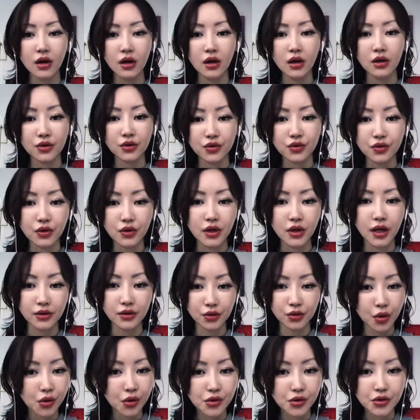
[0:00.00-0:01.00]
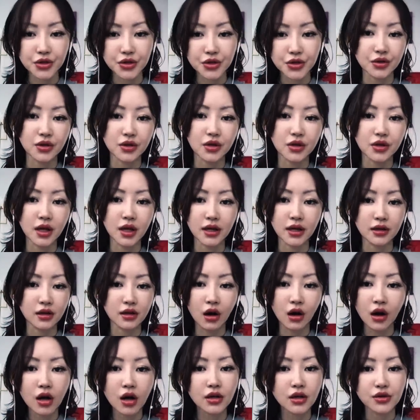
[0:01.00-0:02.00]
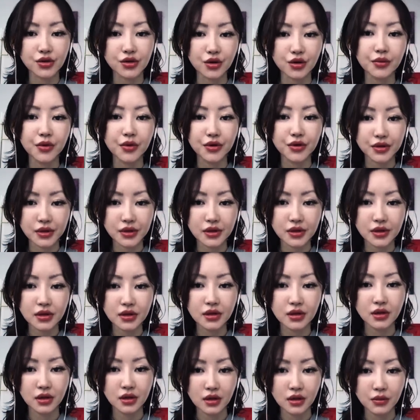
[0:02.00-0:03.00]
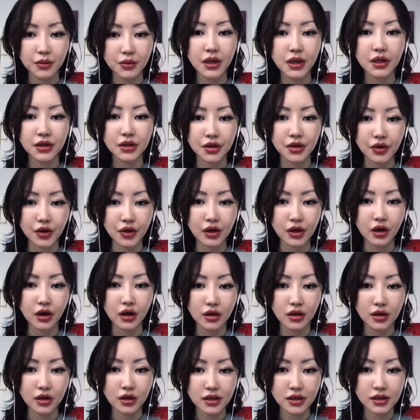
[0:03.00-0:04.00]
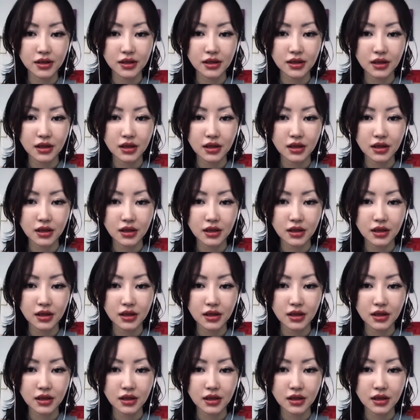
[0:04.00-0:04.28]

cruel like torture, like guards almost, military guards.